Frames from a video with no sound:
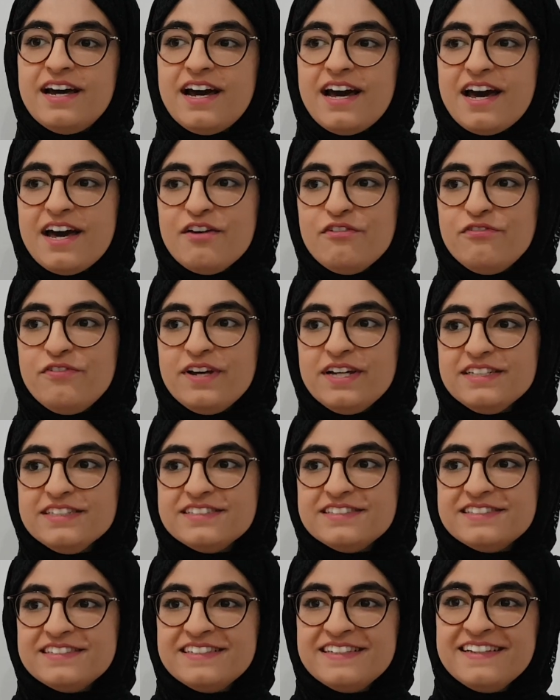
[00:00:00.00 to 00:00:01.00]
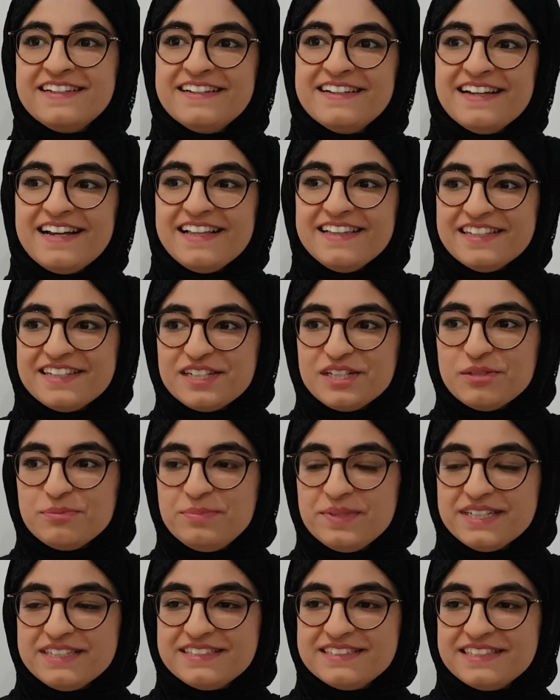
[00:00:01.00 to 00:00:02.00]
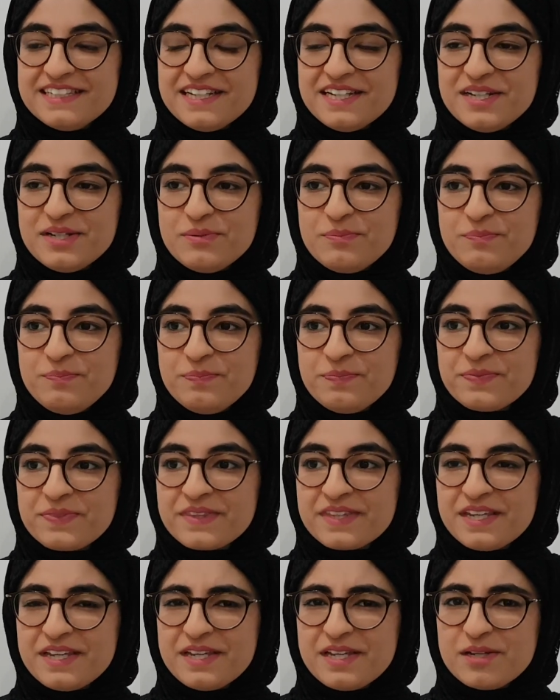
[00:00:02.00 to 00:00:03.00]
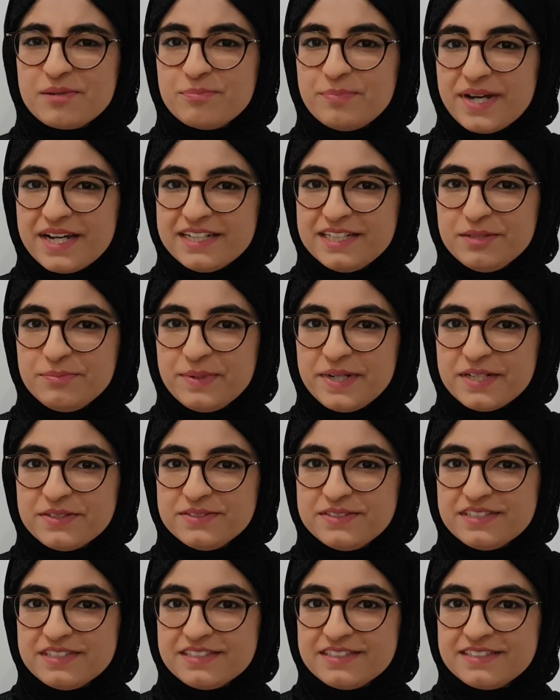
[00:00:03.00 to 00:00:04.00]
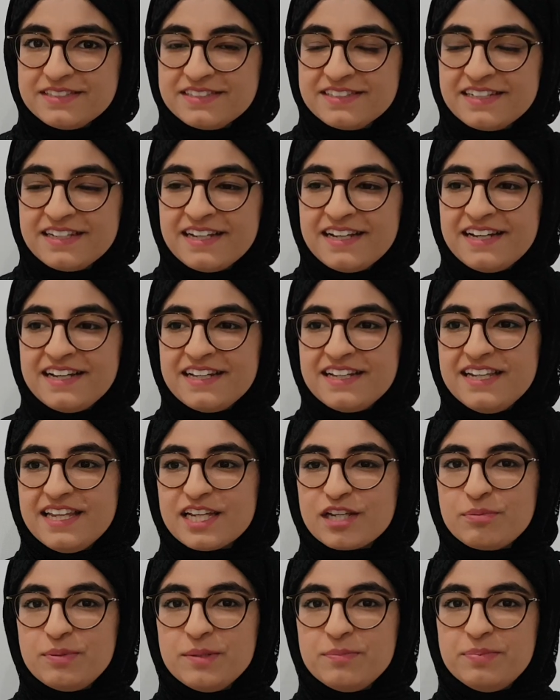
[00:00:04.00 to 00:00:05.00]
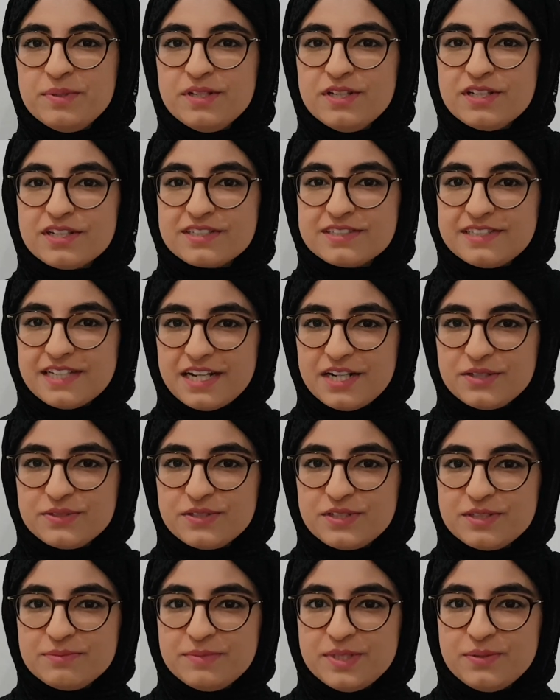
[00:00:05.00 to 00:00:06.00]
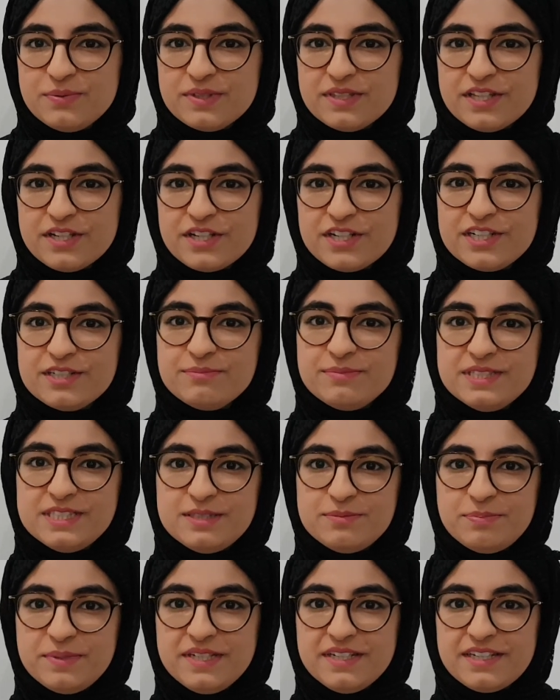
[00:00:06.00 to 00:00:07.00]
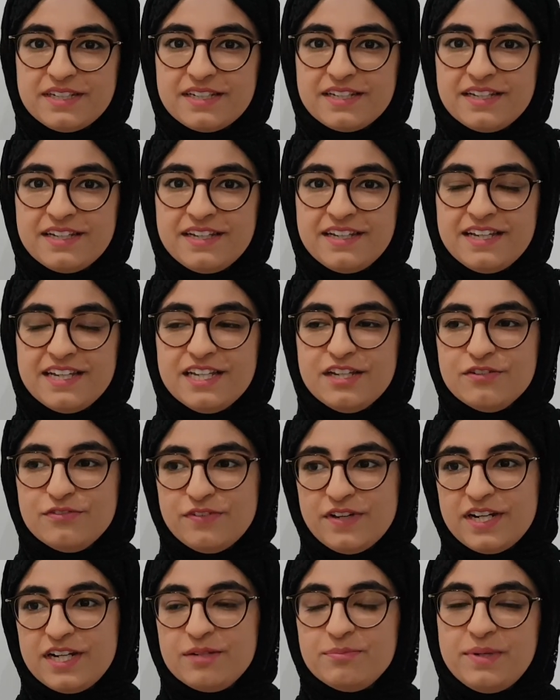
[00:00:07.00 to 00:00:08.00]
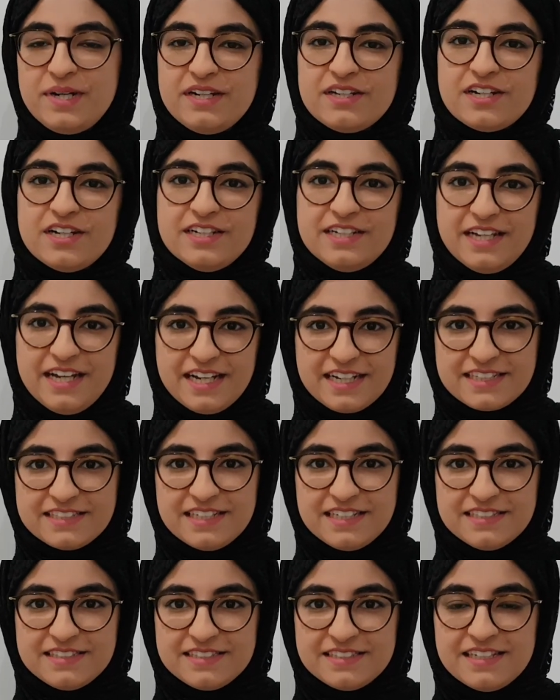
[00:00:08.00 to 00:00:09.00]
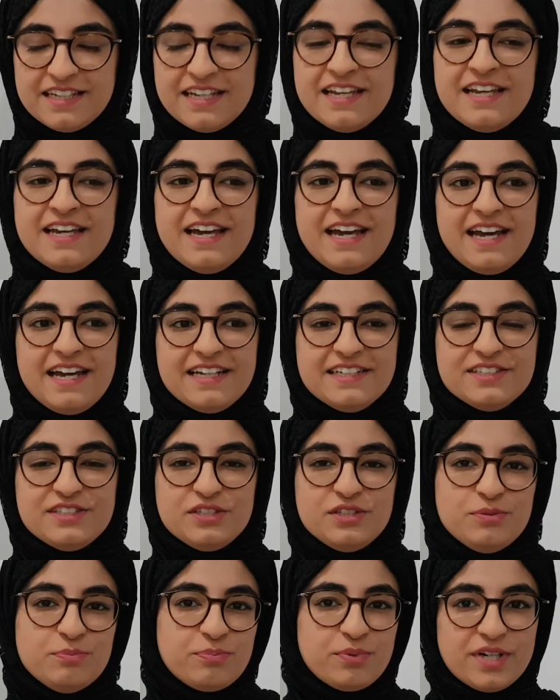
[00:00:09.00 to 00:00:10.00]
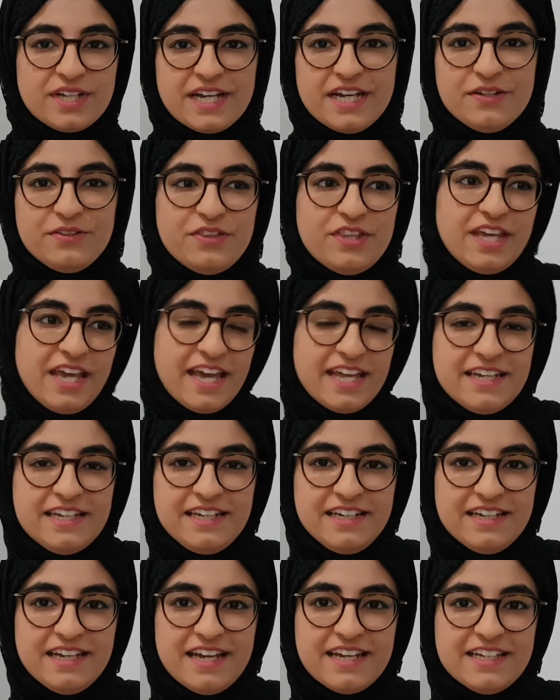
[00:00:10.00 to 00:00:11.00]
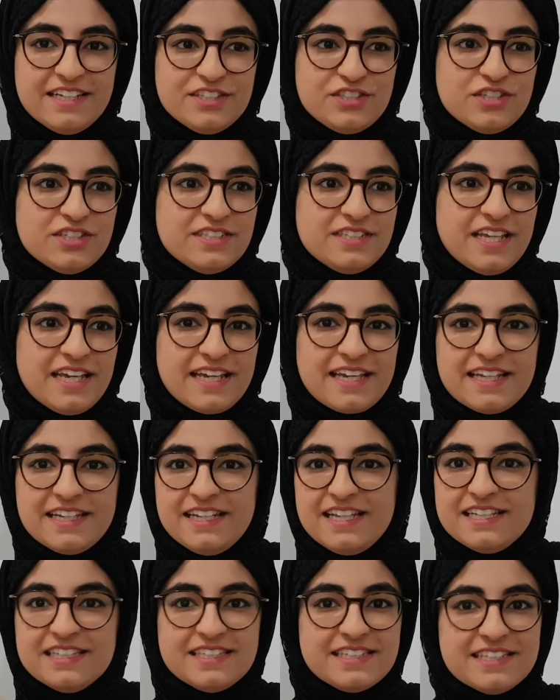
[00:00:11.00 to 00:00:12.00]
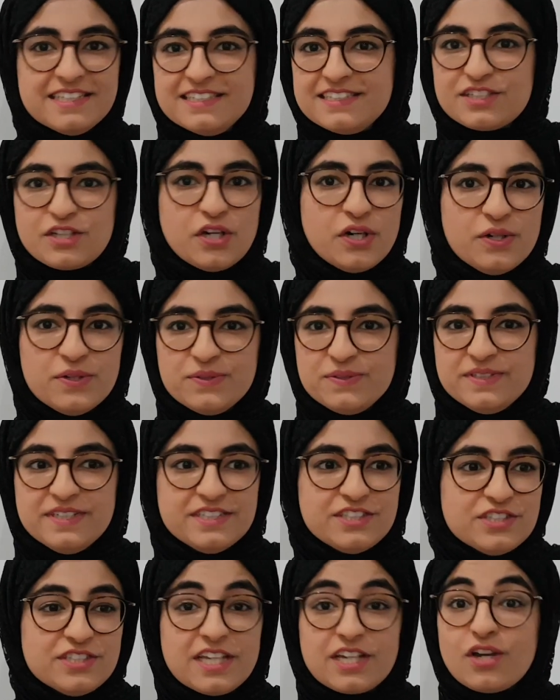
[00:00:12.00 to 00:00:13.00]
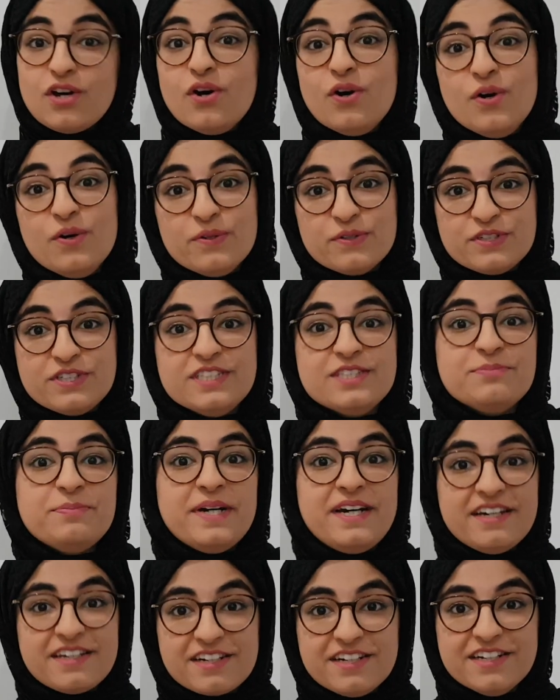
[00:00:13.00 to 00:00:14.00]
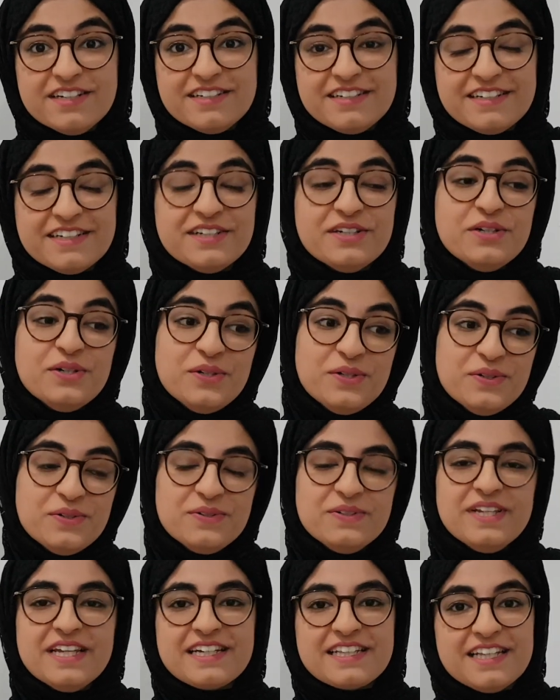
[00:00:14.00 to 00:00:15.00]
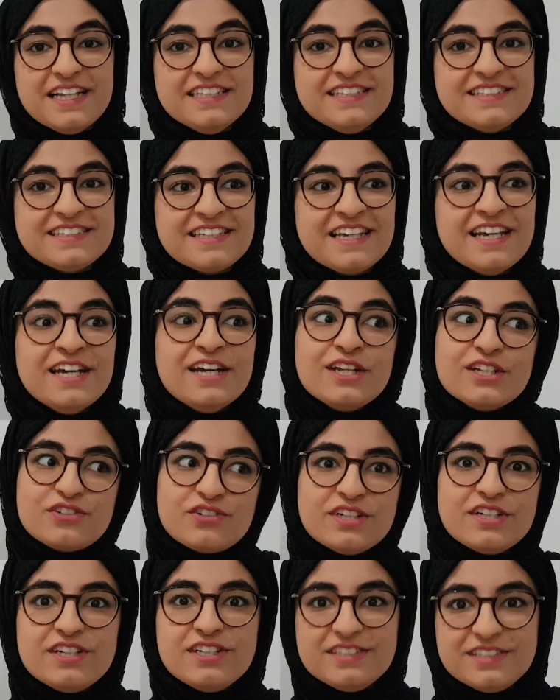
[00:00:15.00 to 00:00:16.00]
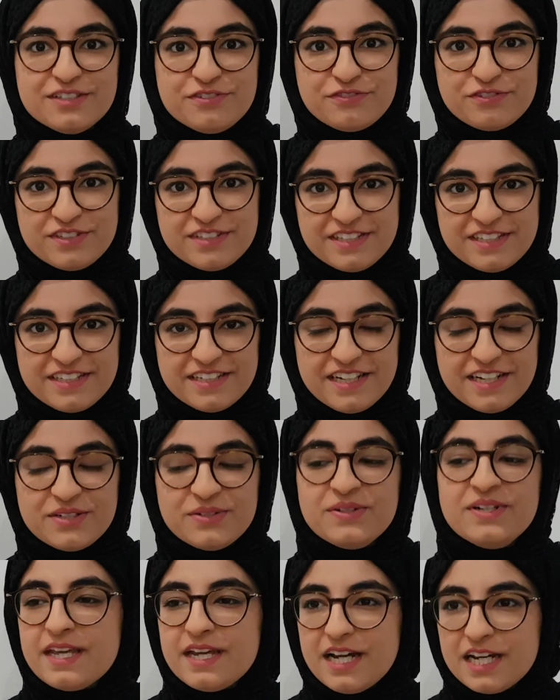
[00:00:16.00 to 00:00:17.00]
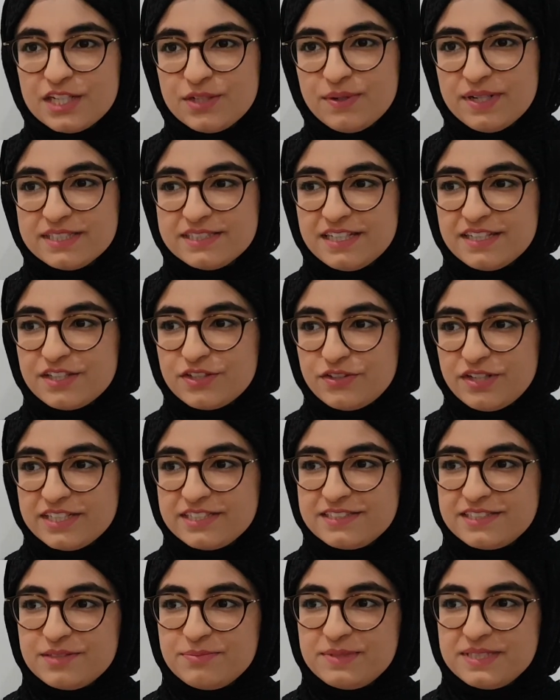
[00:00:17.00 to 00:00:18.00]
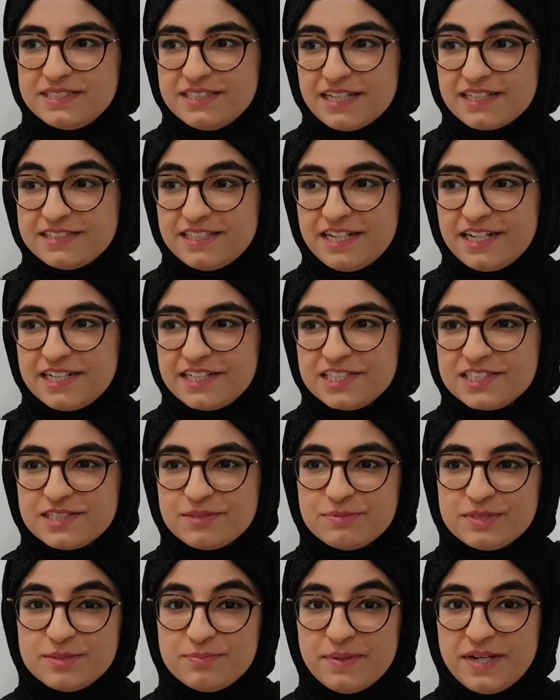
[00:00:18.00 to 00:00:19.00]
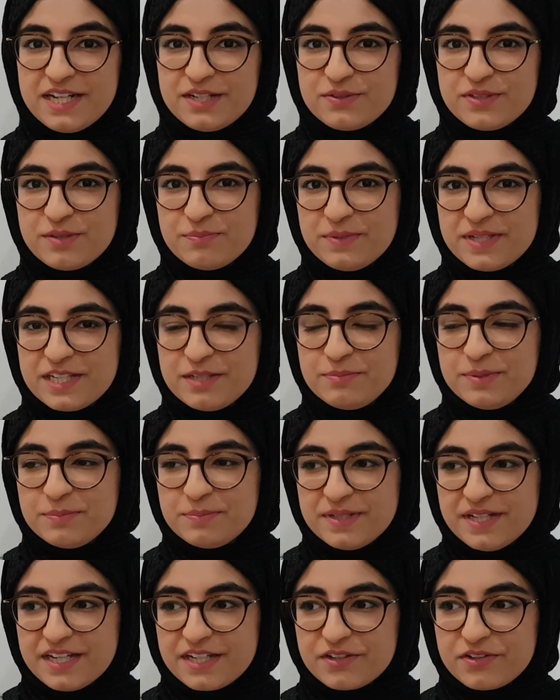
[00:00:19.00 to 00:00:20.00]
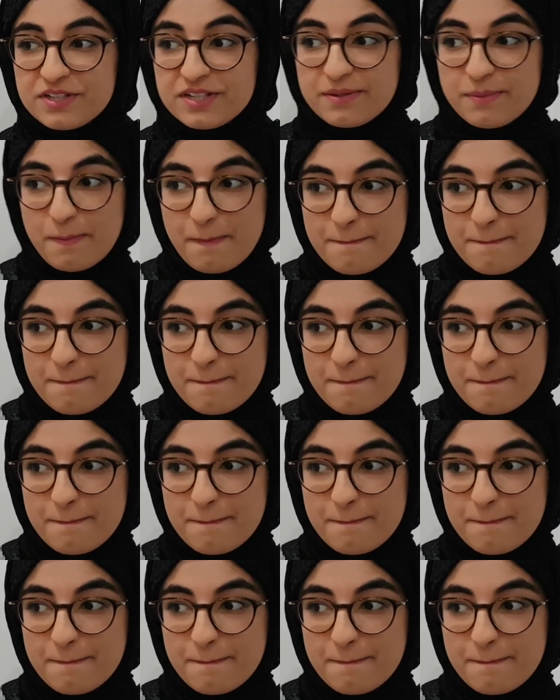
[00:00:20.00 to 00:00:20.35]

I felt a little bit bad about it. Like, people looked down on me when they heard me speak in a very Bahrani accent. And you bring out the any, and it's just like an instant code. It's just like, oh, she's Bahrani. Oh, like, let's treat her differently now. How do I say that racism and sectarianism is bad without making people angry?